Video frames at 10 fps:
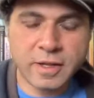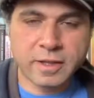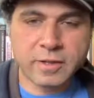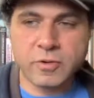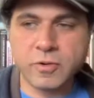
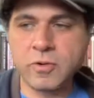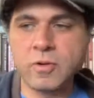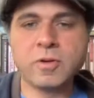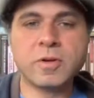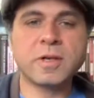
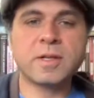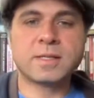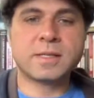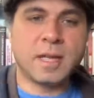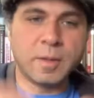through
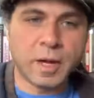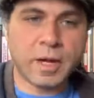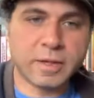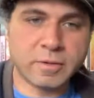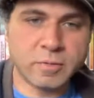
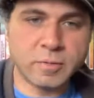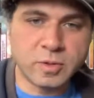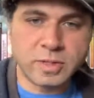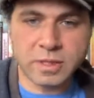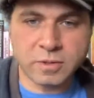cinema, through
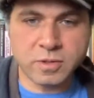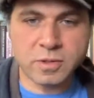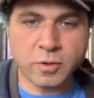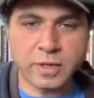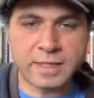music, through
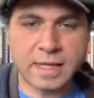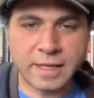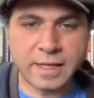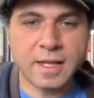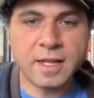
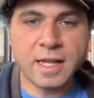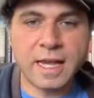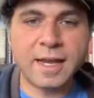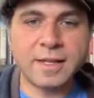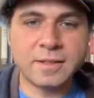storytelling.
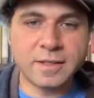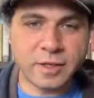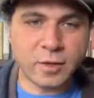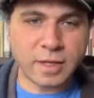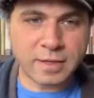And,
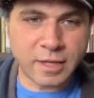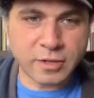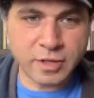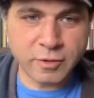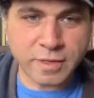you know,
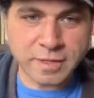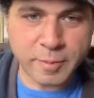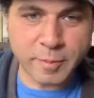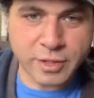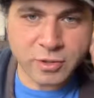Natasha, you read
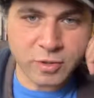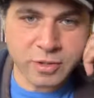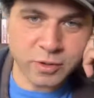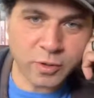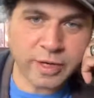some of my short
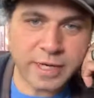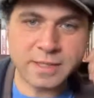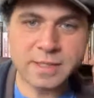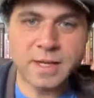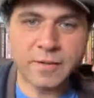
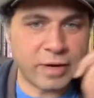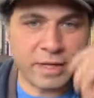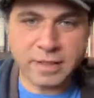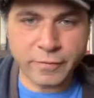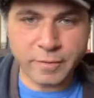stories,
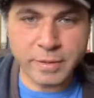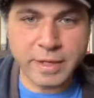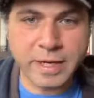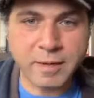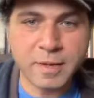very different
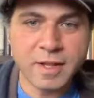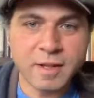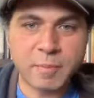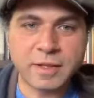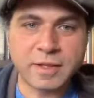medium,
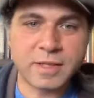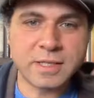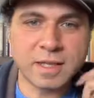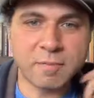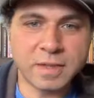but
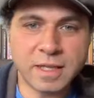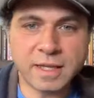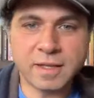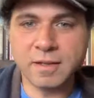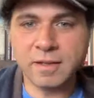there's
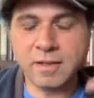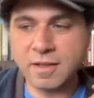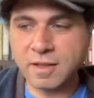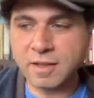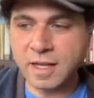something
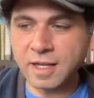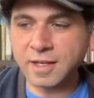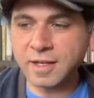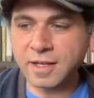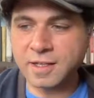
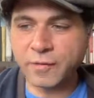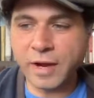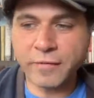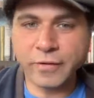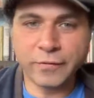that is
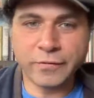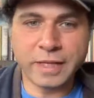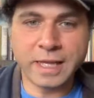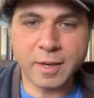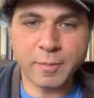very
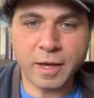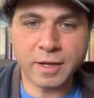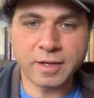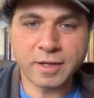fulfilling about